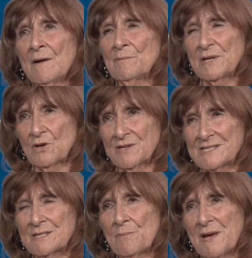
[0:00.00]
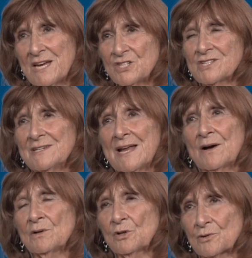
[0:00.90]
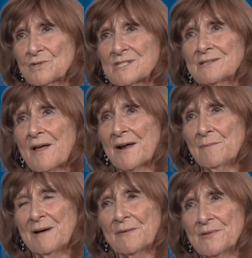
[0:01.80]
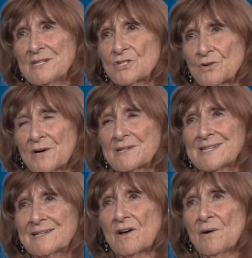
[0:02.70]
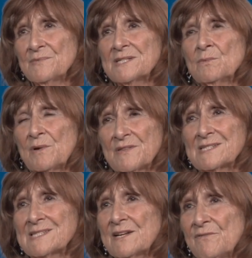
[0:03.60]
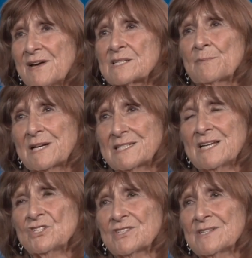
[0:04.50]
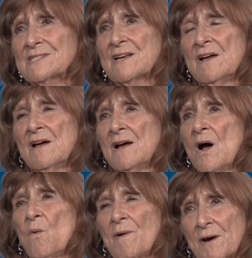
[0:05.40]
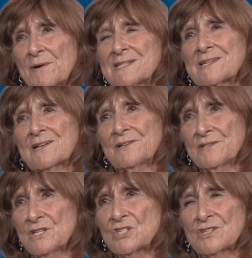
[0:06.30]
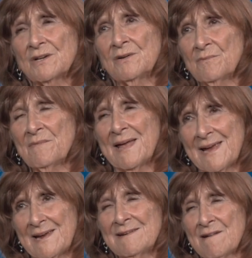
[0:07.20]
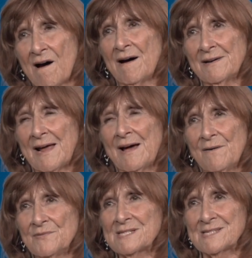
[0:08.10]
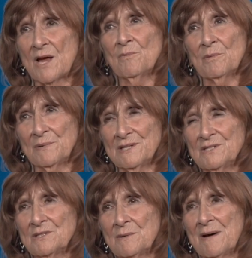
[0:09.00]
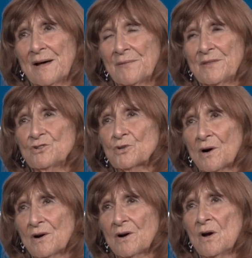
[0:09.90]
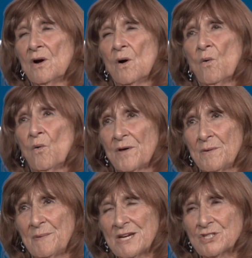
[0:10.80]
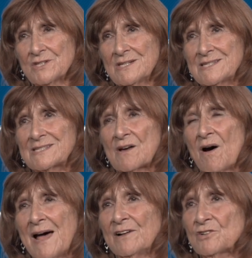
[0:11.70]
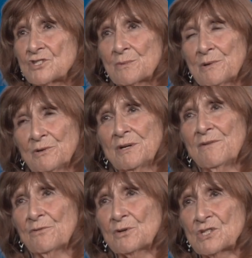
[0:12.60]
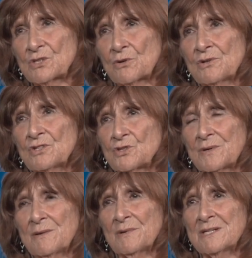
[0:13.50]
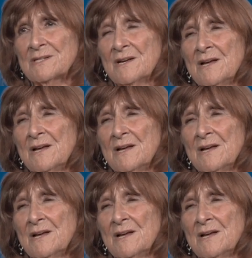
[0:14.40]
because the patient now learns a lot about these drugs and comes in with a set of expectations, whereas the clinician may not have the same opinion about the drug or the patient's uh, eligibility for a certain treatment.